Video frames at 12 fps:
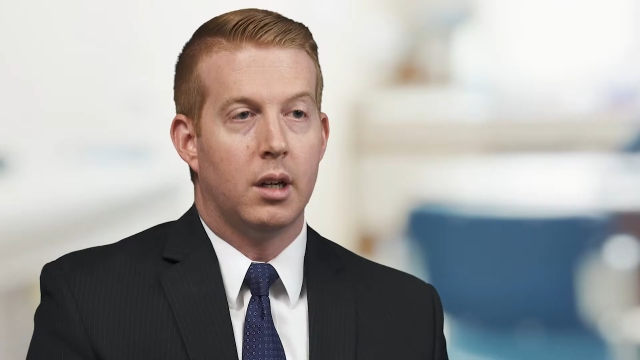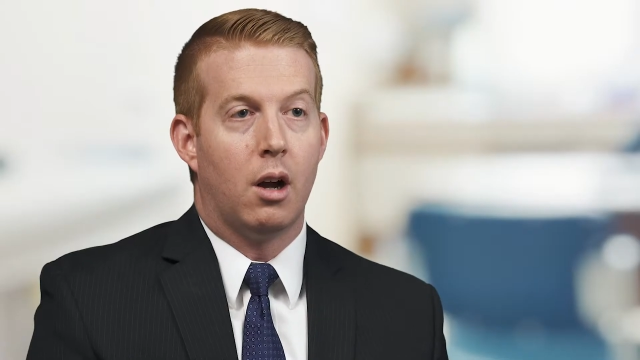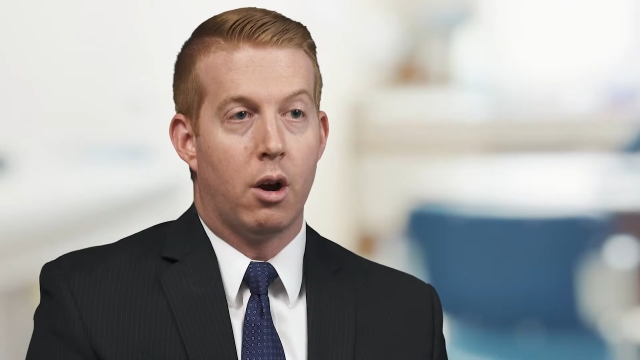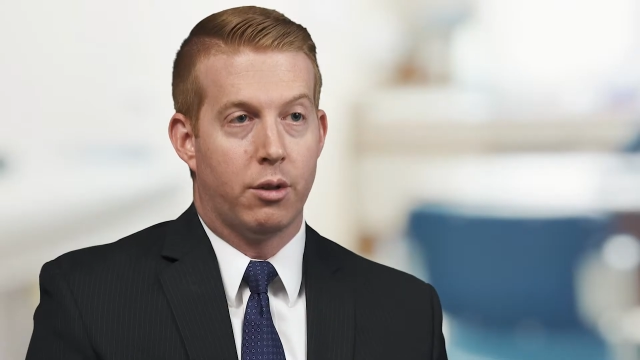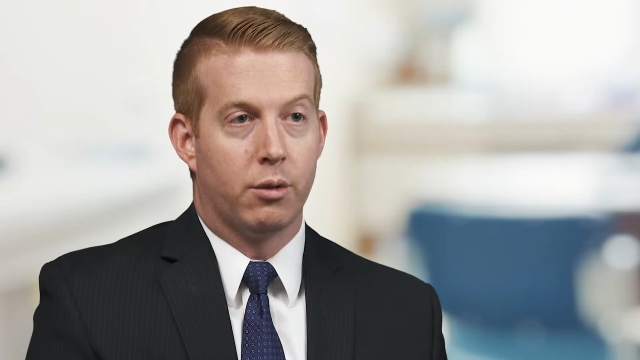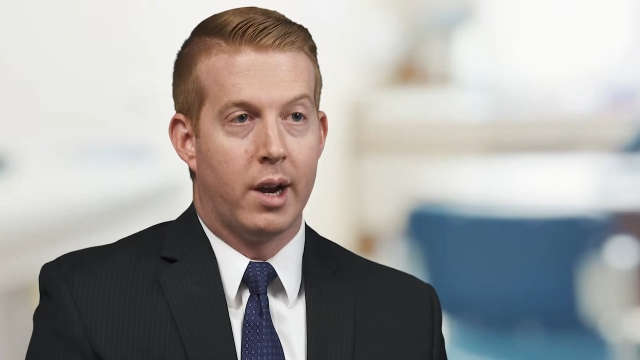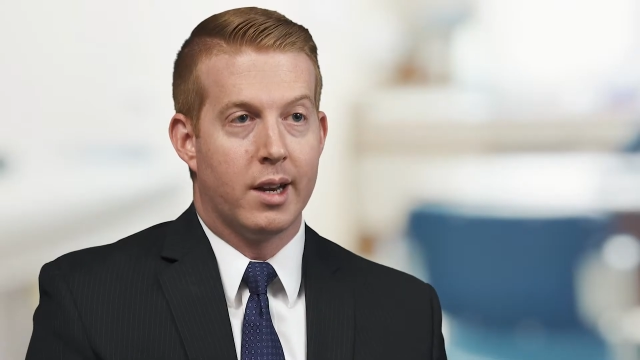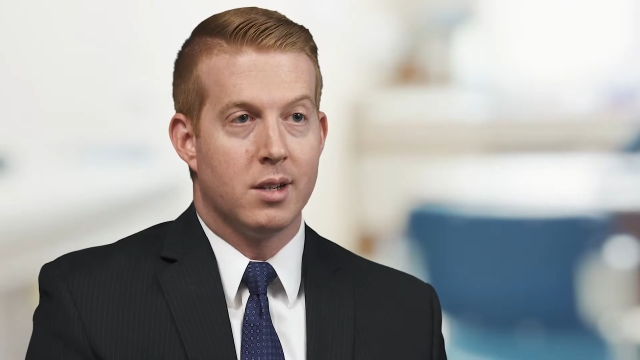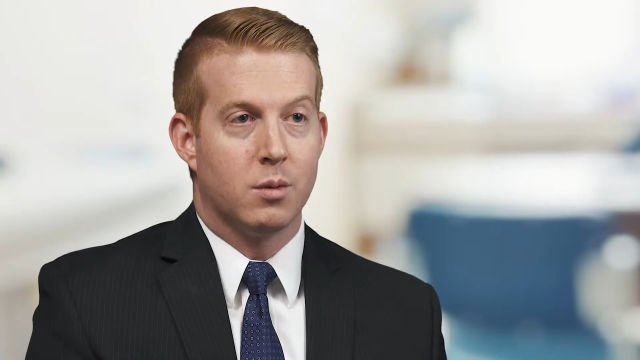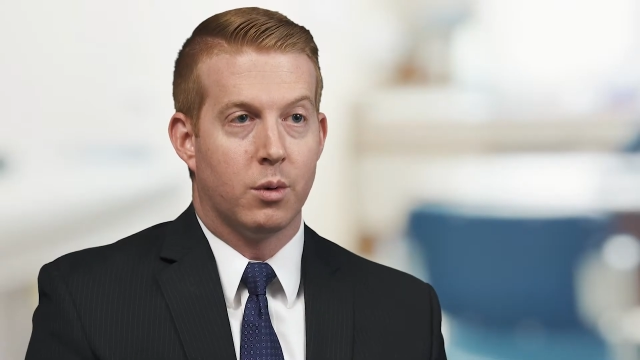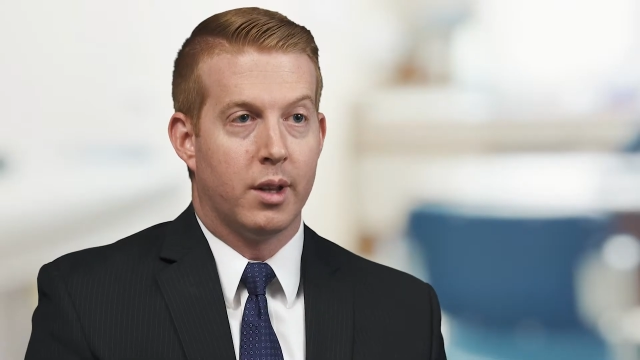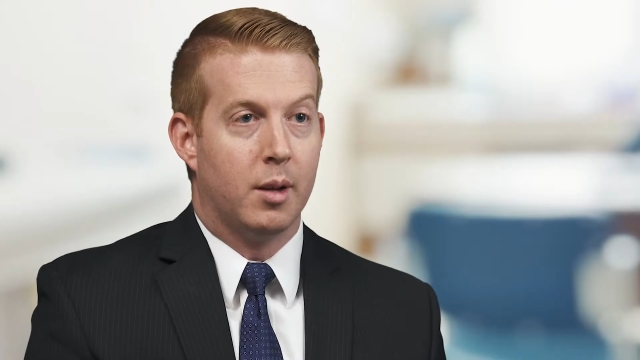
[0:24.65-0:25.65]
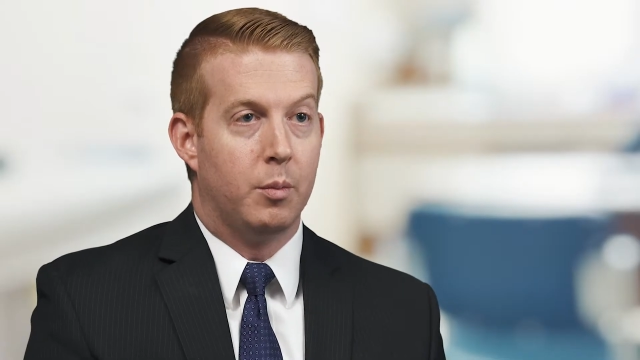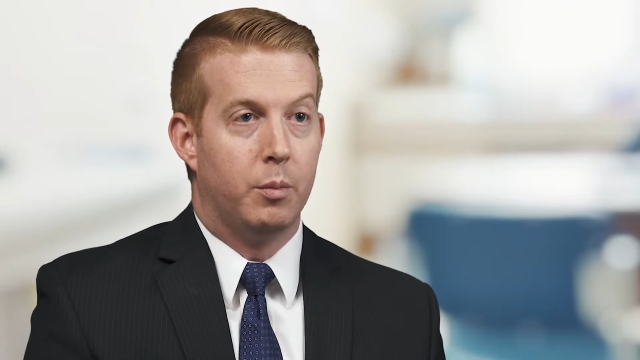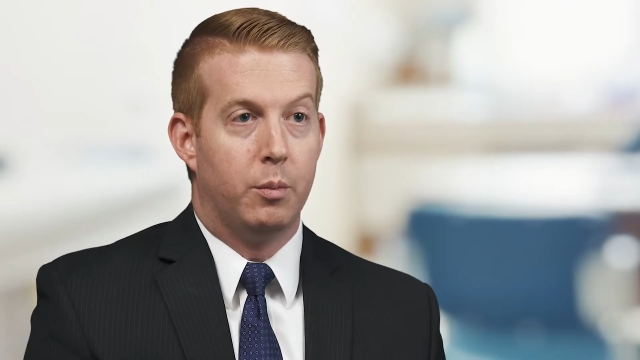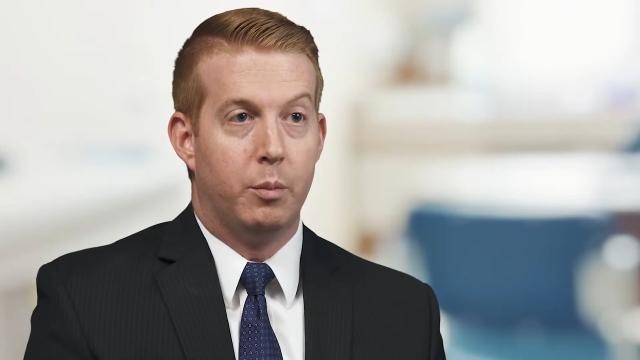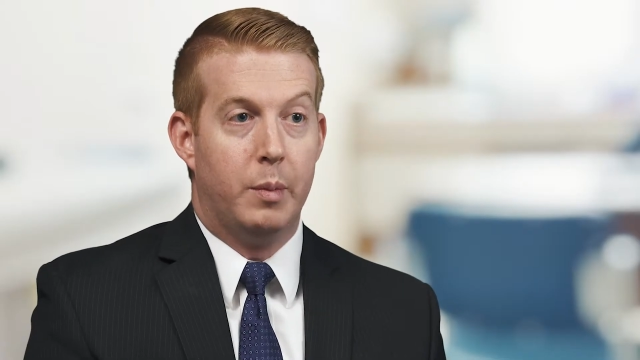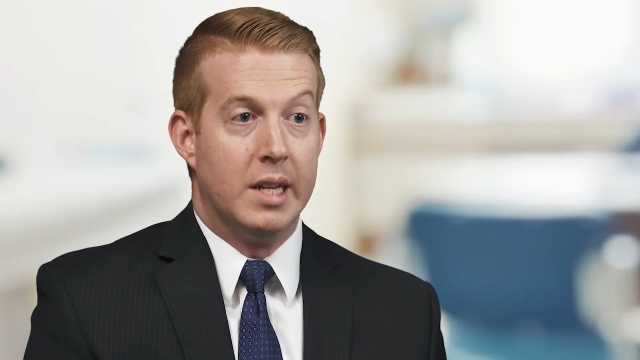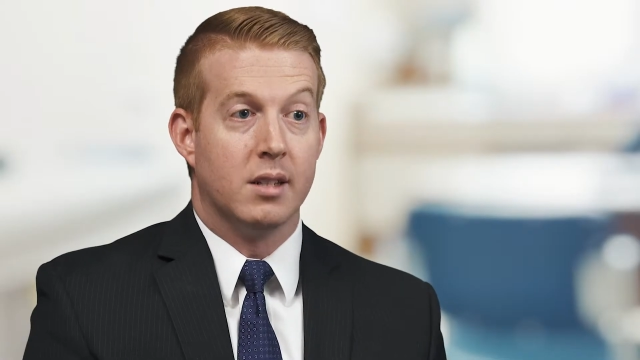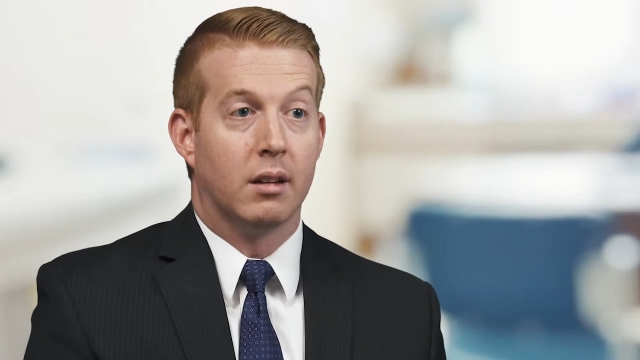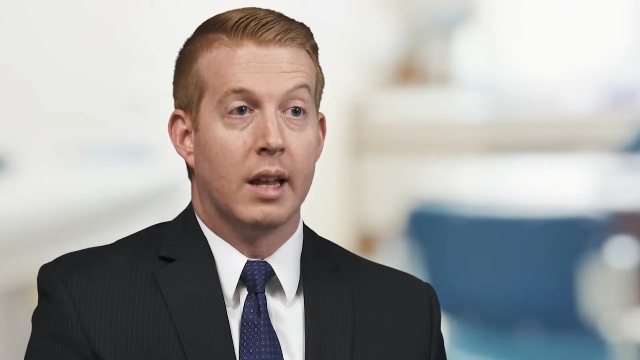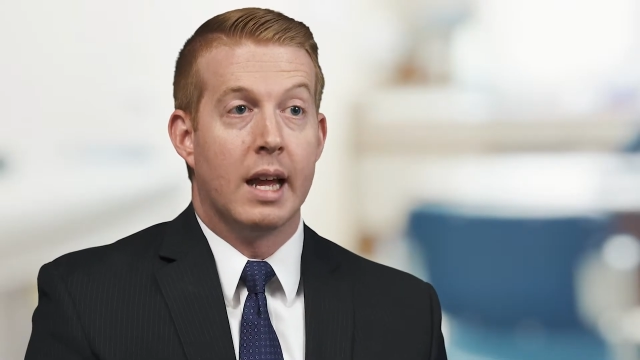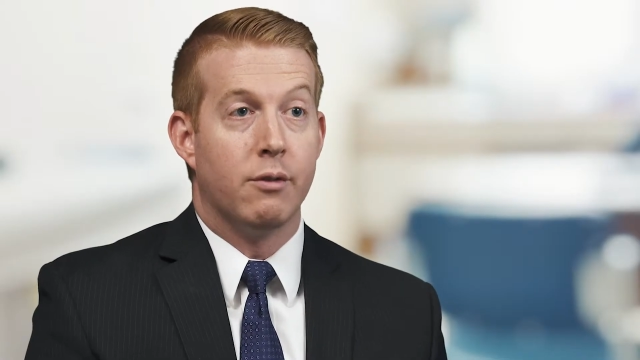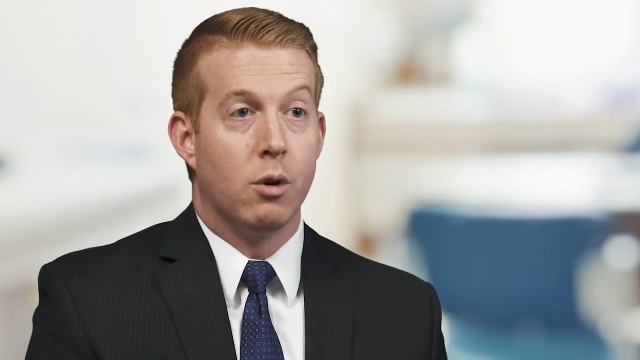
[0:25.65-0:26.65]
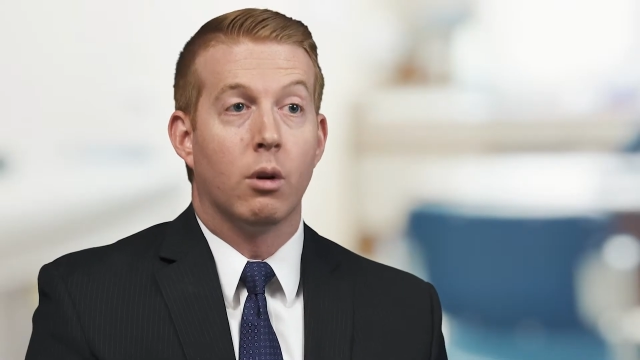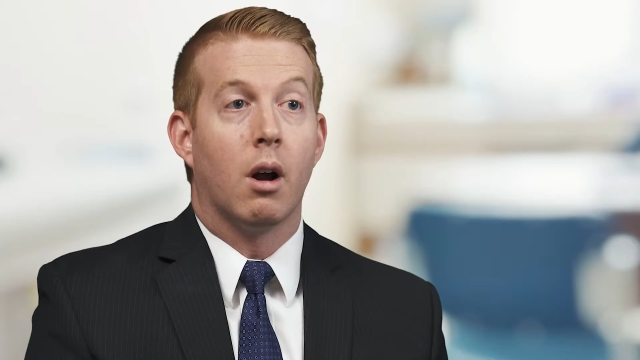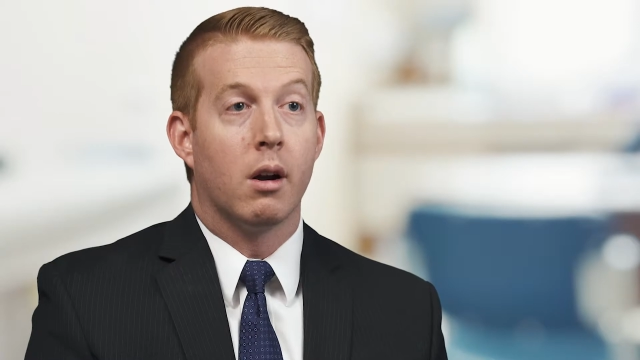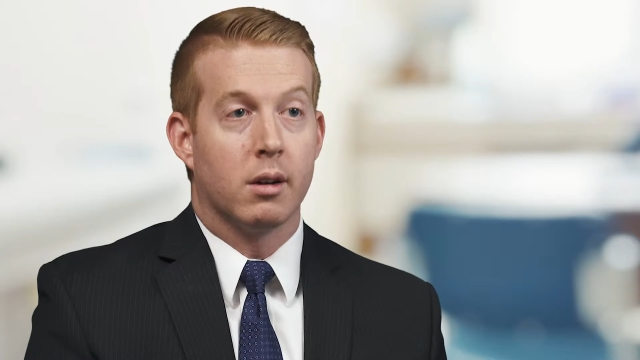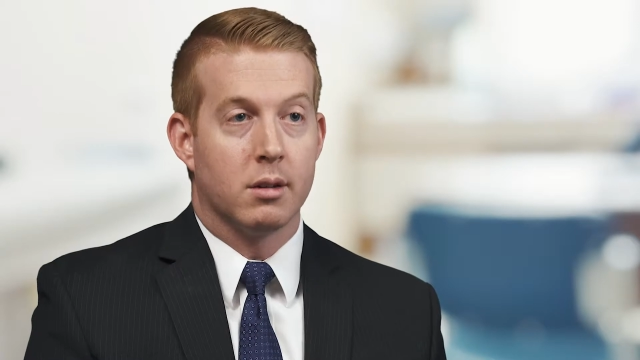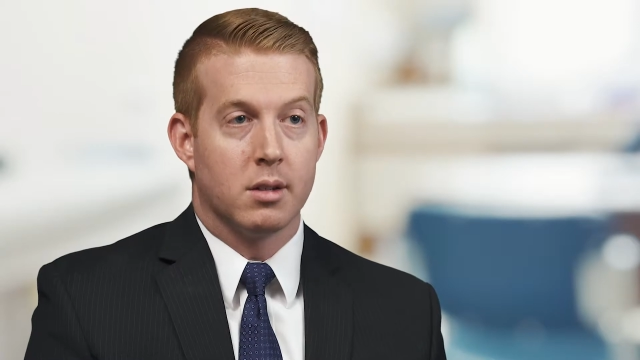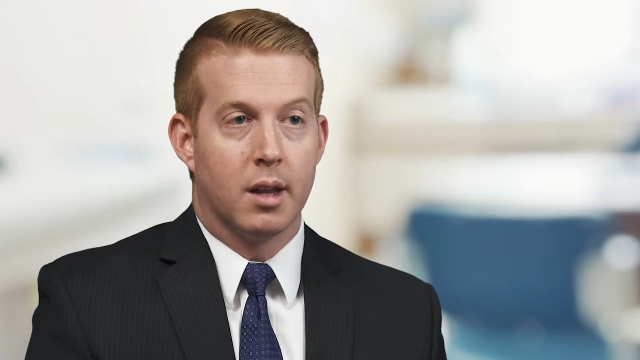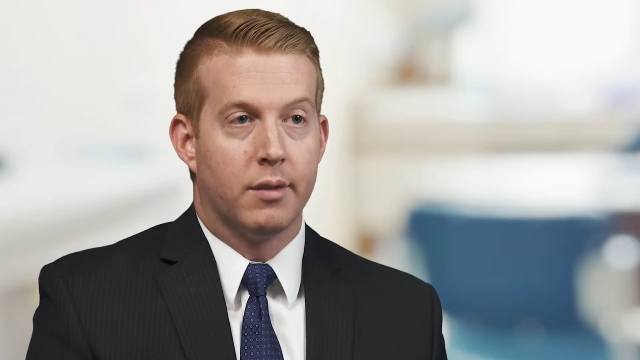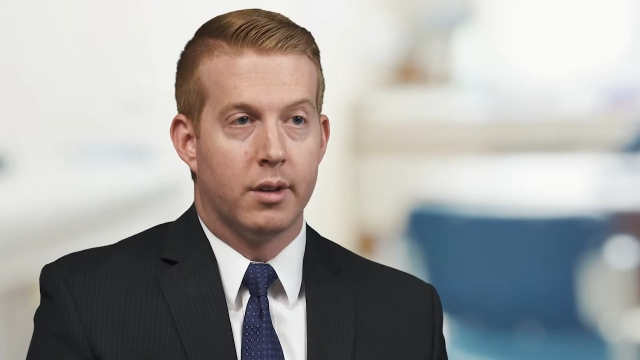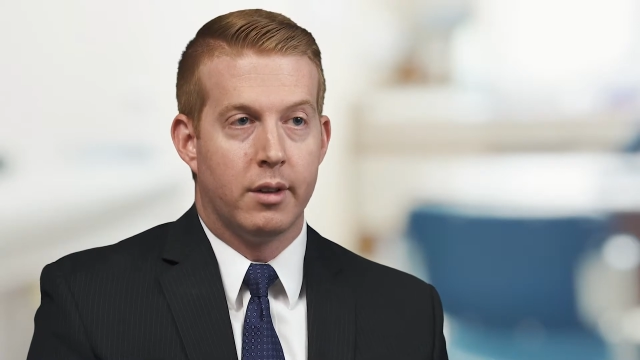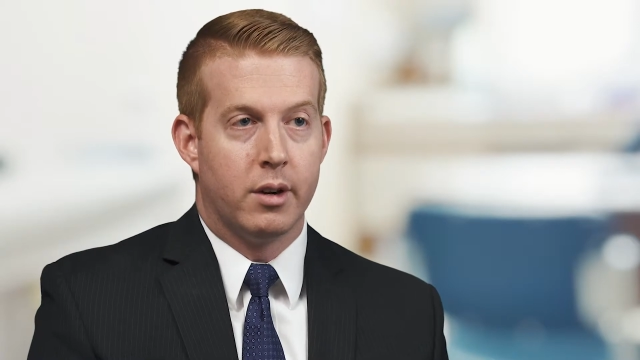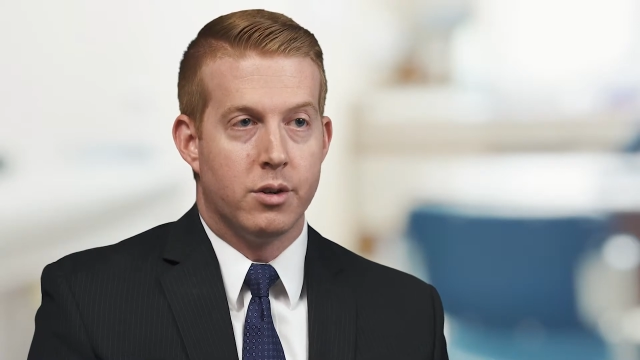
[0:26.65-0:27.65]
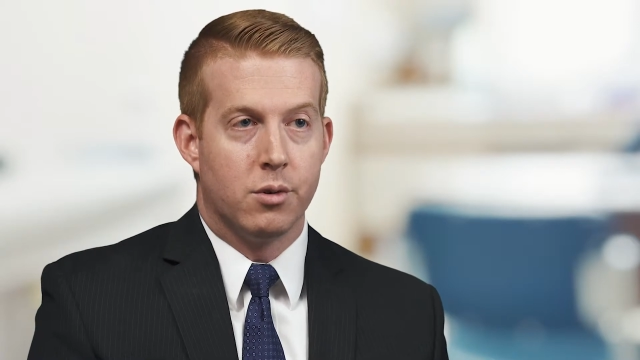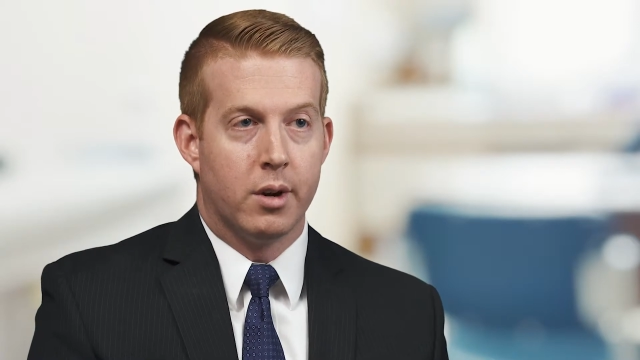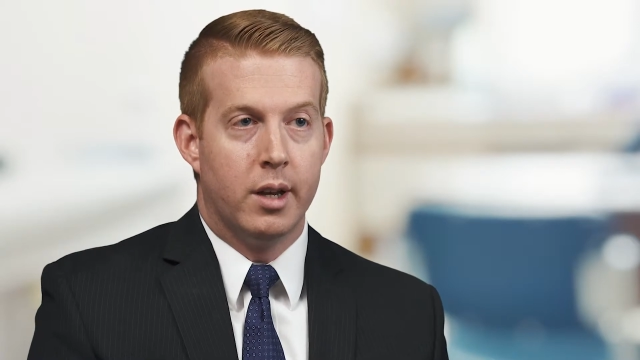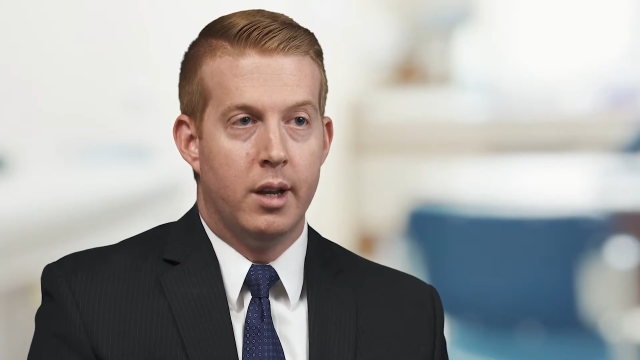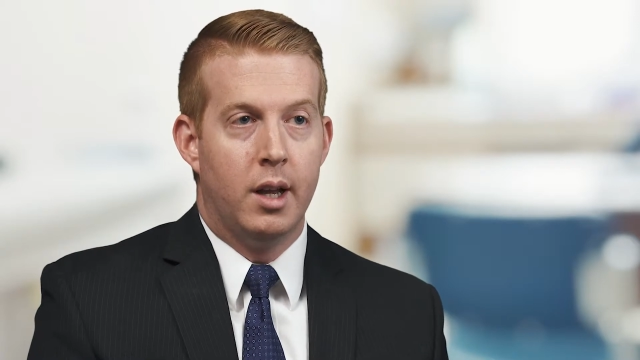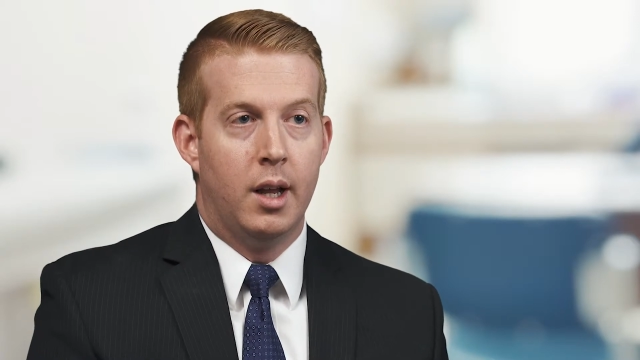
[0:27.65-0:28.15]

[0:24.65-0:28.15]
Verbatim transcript: arthritis, where they basically have no cartilage left in their joint.